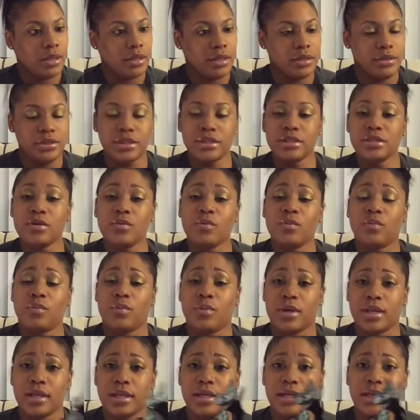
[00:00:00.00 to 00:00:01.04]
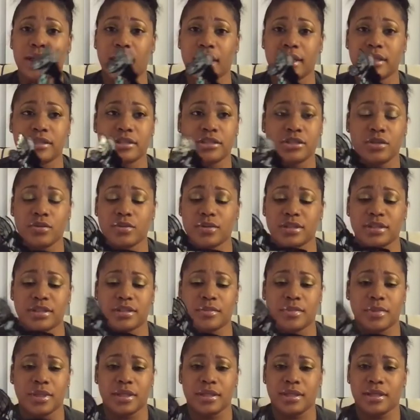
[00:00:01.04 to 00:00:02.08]
it's just a really nice shoe and
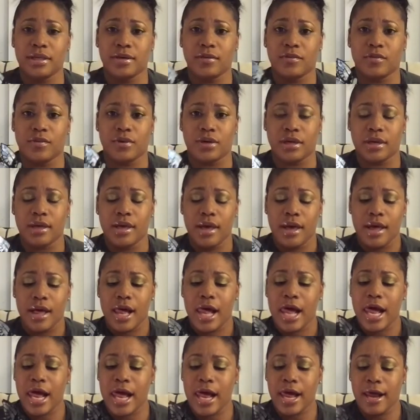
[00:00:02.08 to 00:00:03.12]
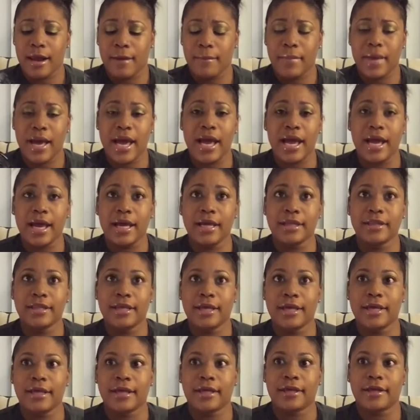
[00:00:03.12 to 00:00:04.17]
something different. I
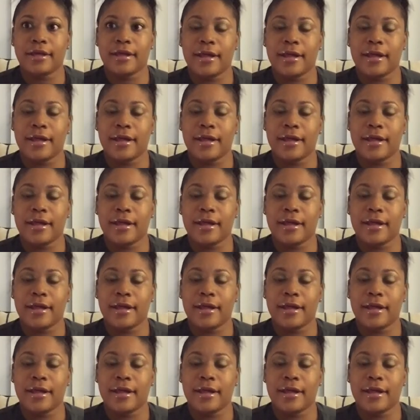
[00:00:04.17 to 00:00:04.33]
think,